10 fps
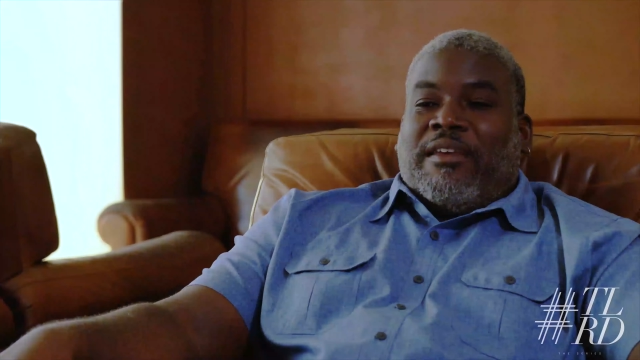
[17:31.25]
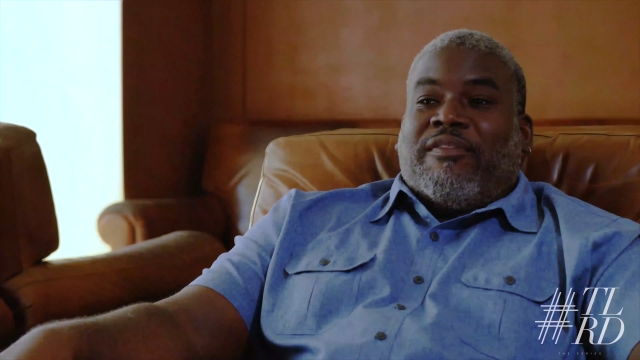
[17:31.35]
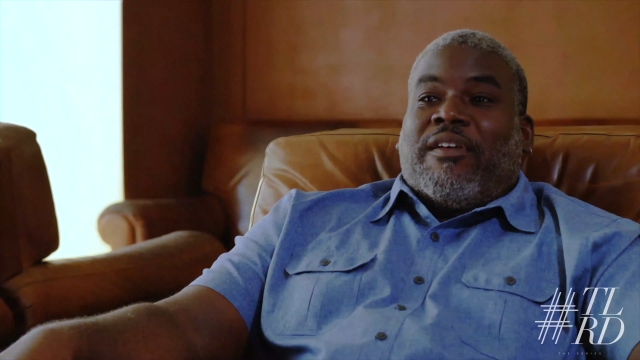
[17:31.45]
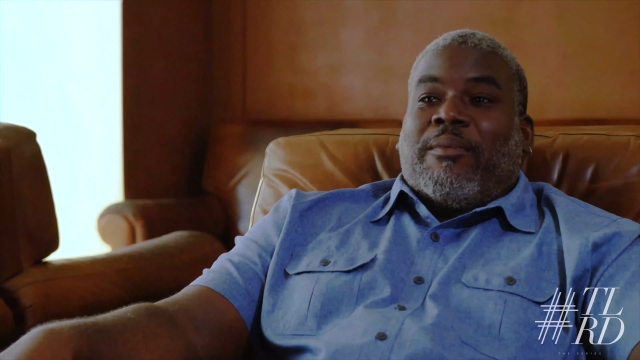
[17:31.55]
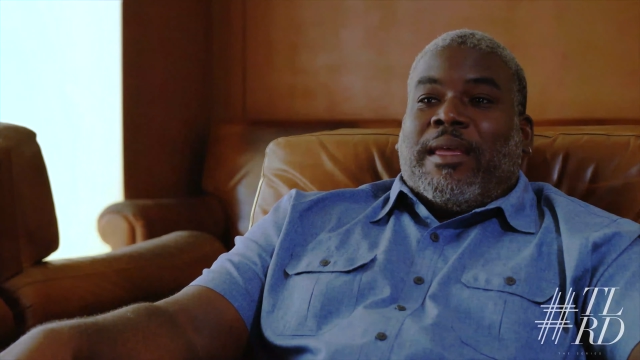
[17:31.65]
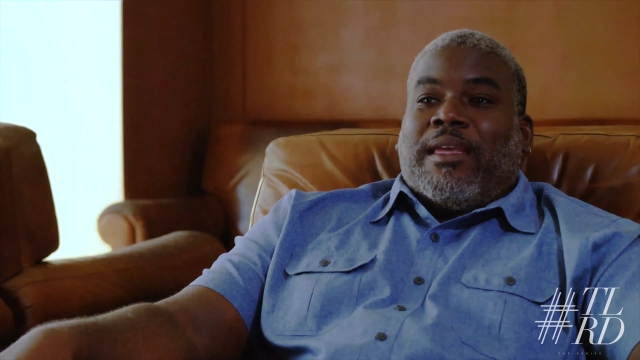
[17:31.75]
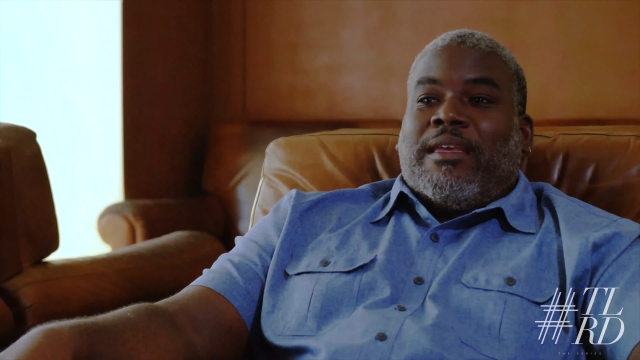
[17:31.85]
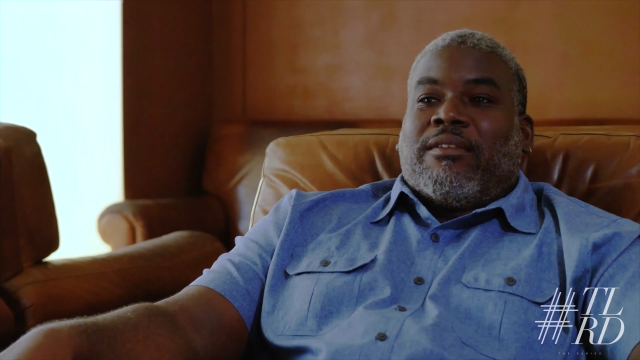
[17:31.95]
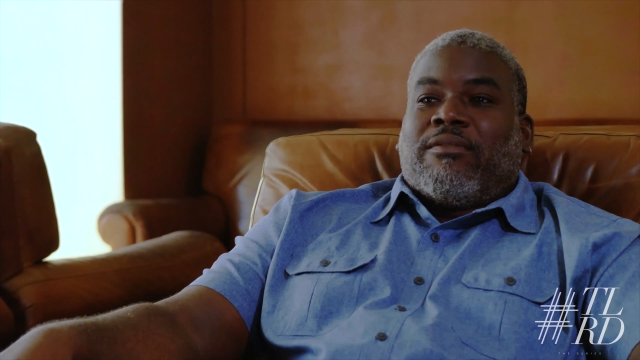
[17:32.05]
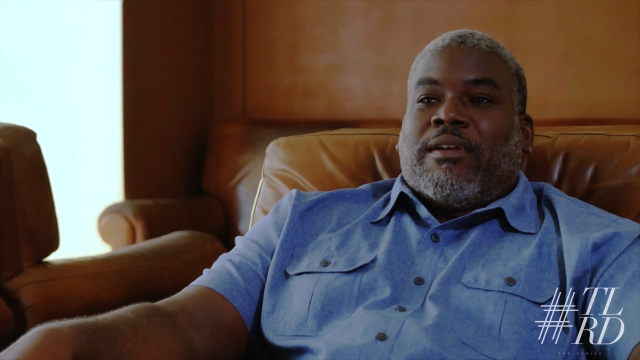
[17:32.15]
if and when
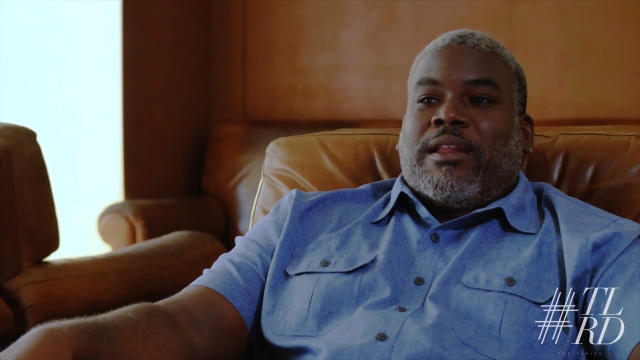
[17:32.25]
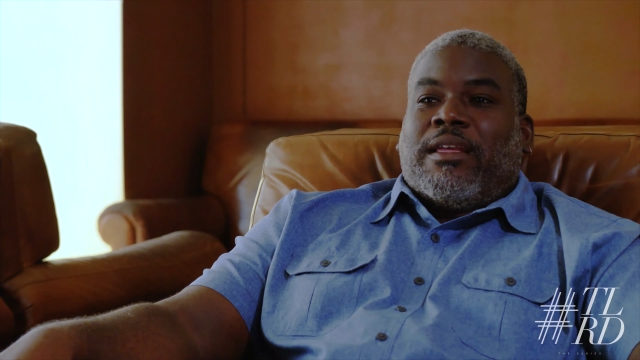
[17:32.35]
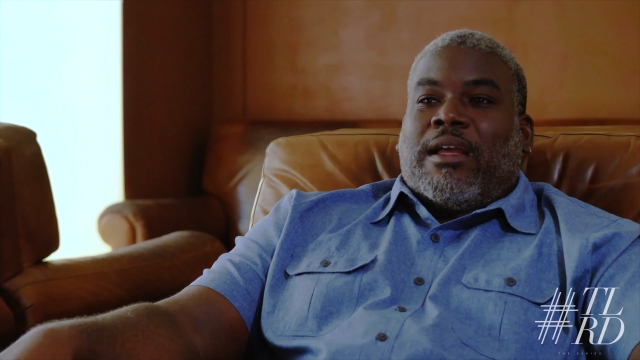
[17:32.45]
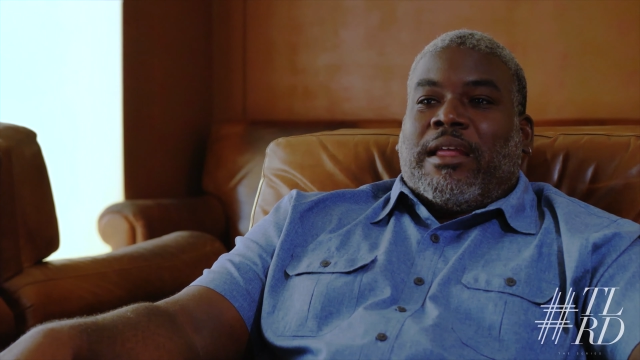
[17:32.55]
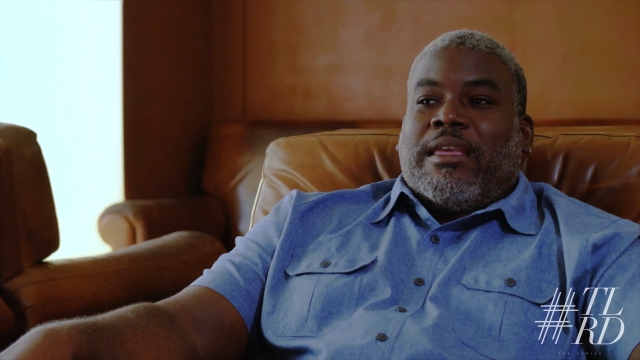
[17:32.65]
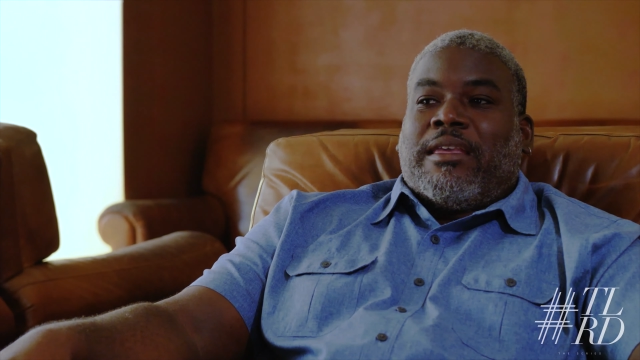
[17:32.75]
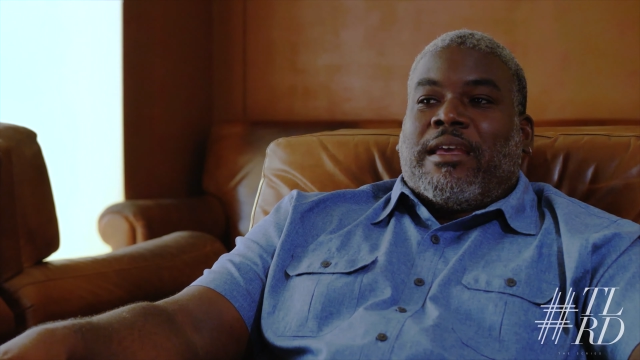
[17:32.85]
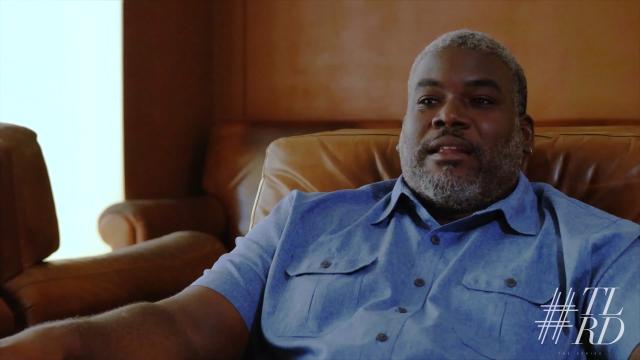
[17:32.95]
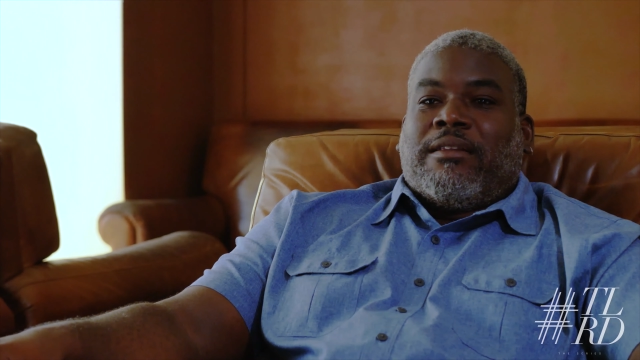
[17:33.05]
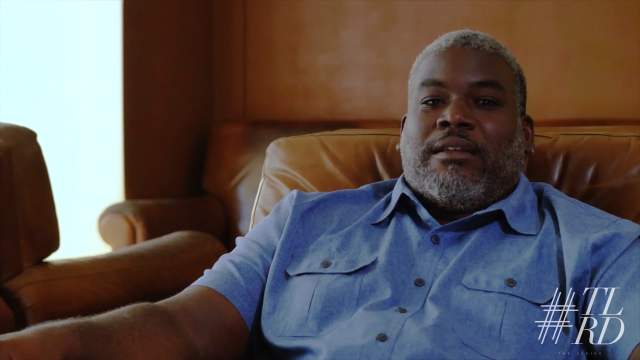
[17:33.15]
he is ready, and uh, he
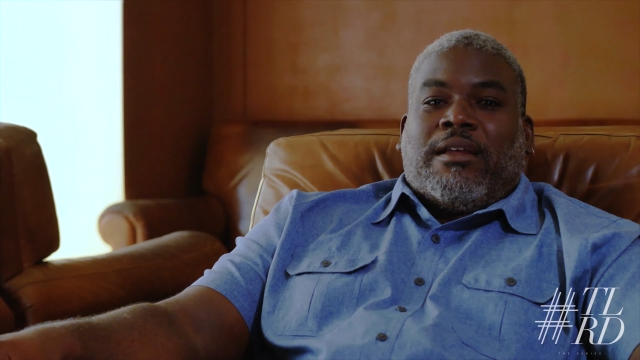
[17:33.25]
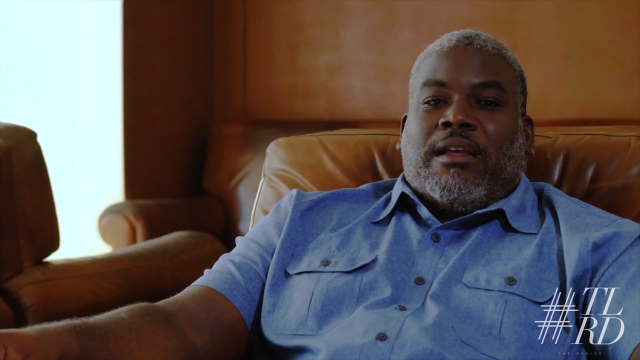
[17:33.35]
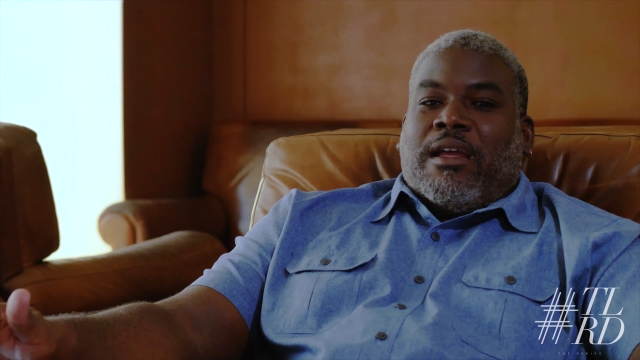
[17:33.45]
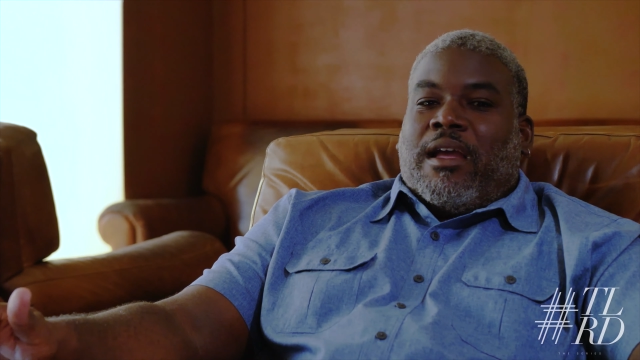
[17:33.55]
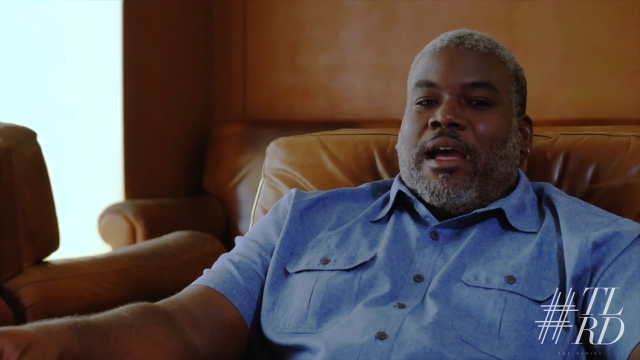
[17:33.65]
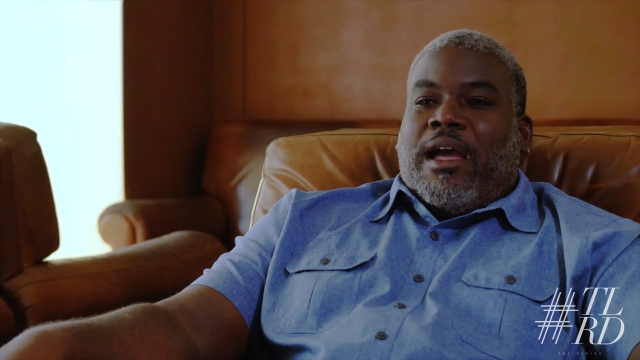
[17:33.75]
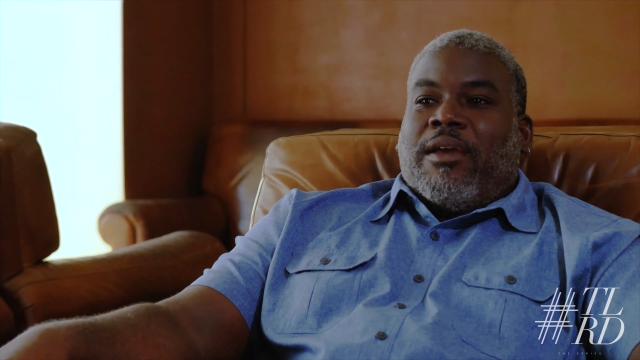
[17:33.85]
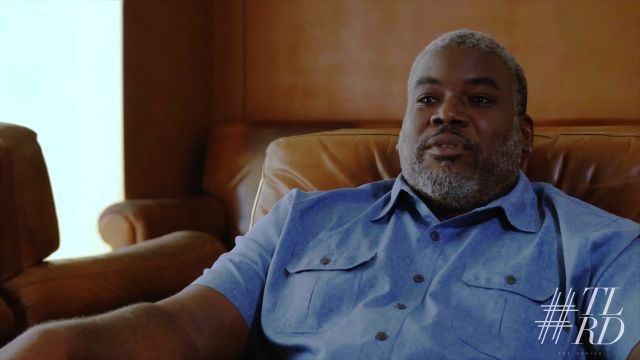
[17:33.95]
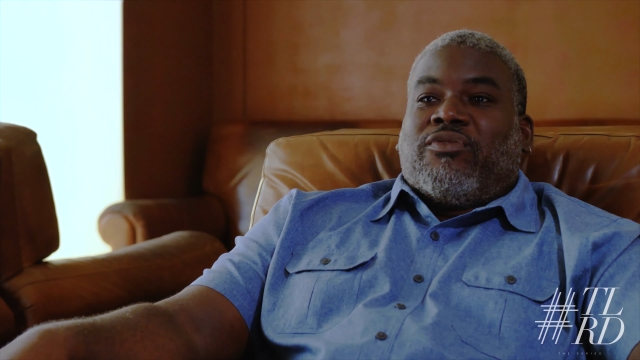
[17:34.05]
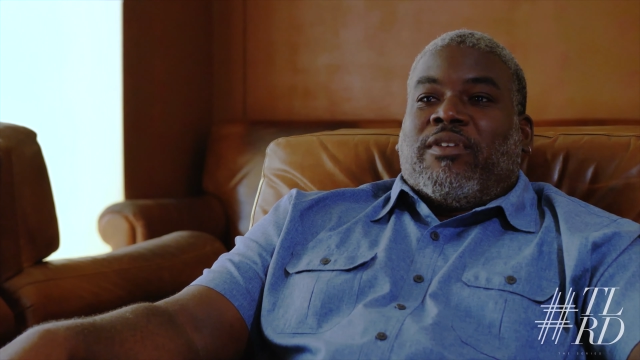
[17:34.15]
can, I will